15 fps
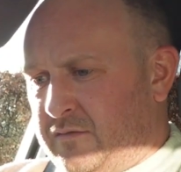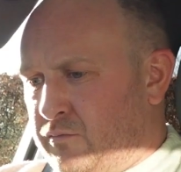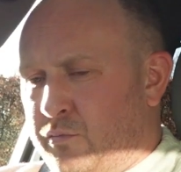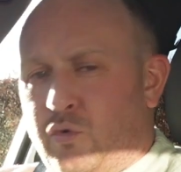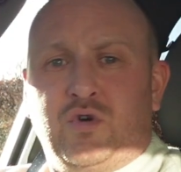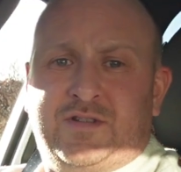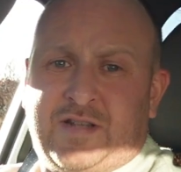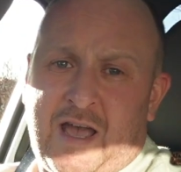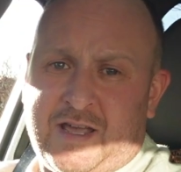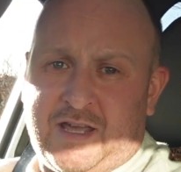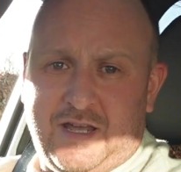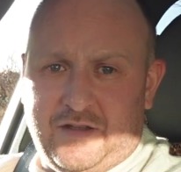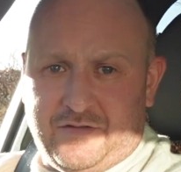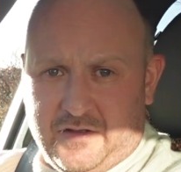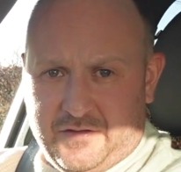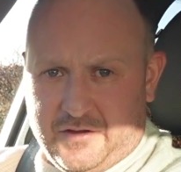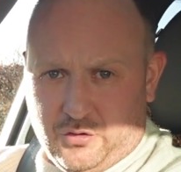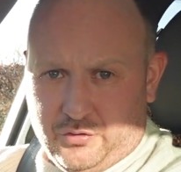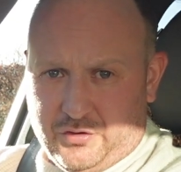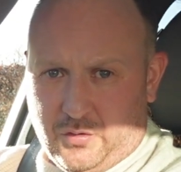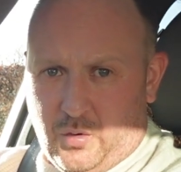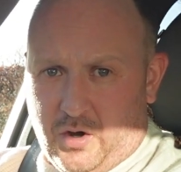more techy than the
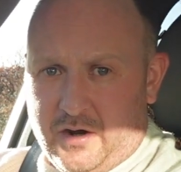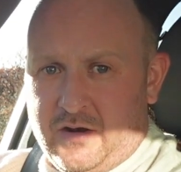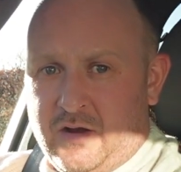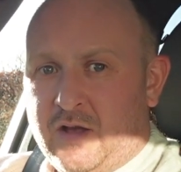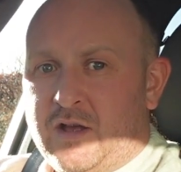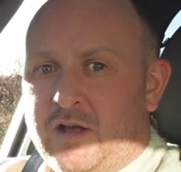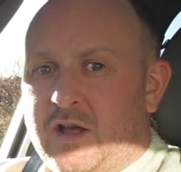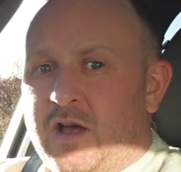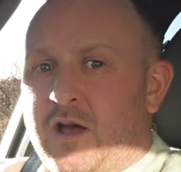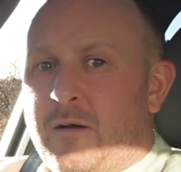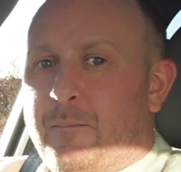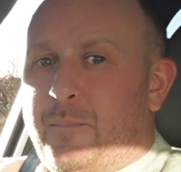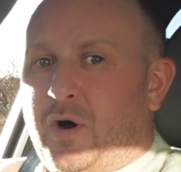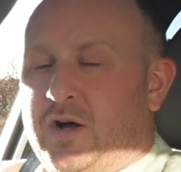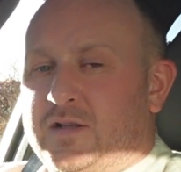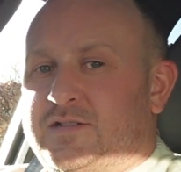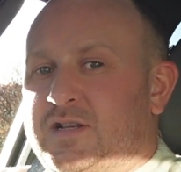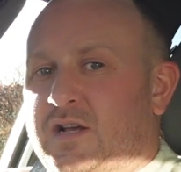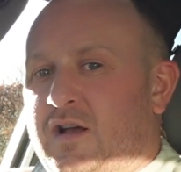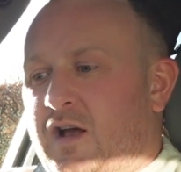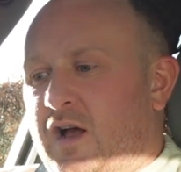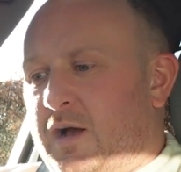older one, but
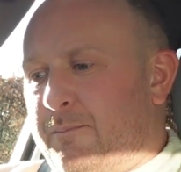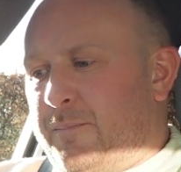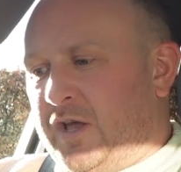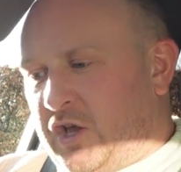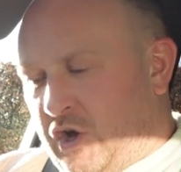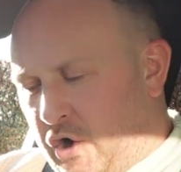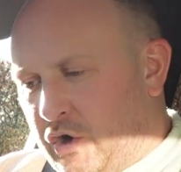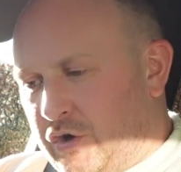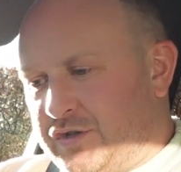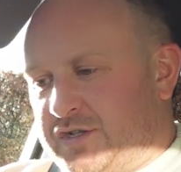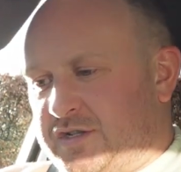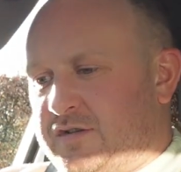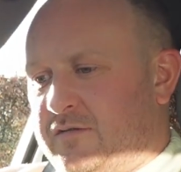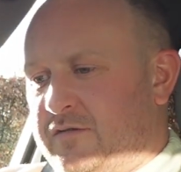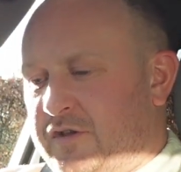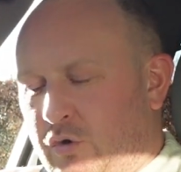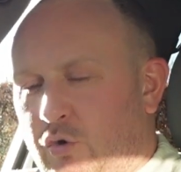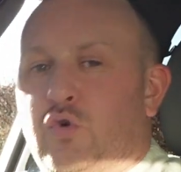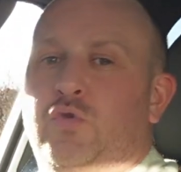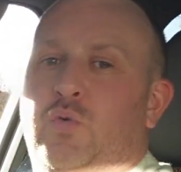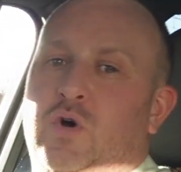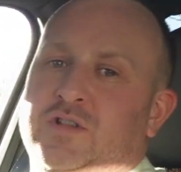because the
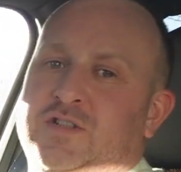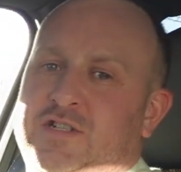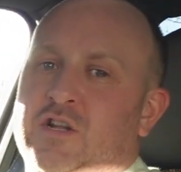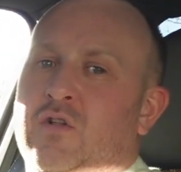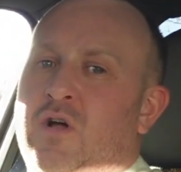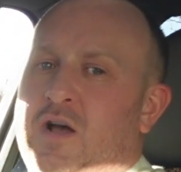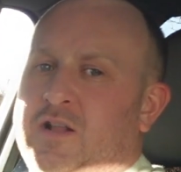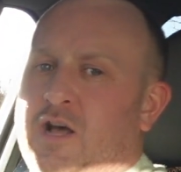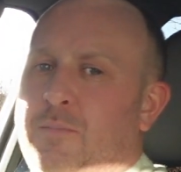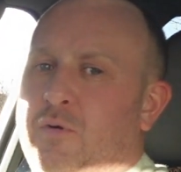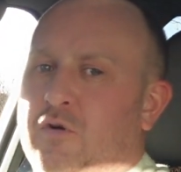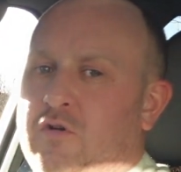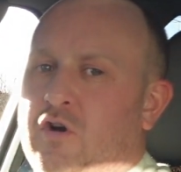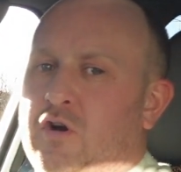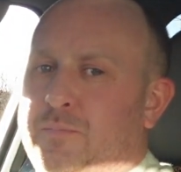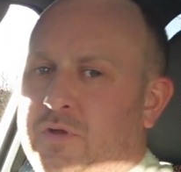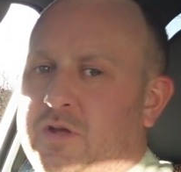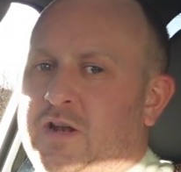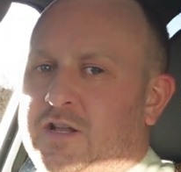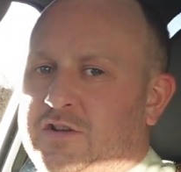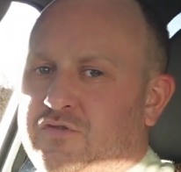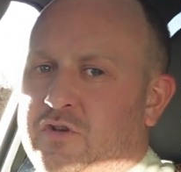old one still had Apple CarPlay and
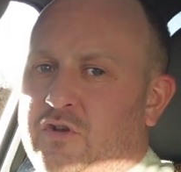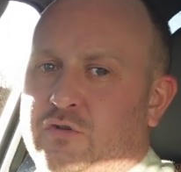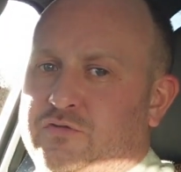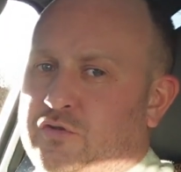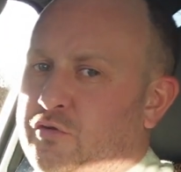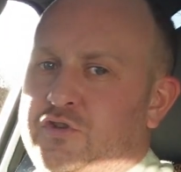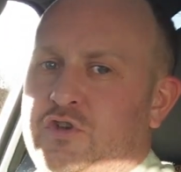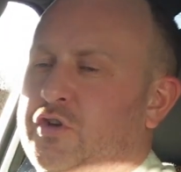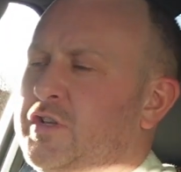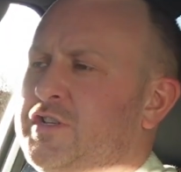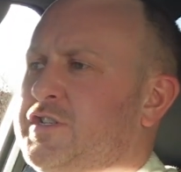Android Auto, you could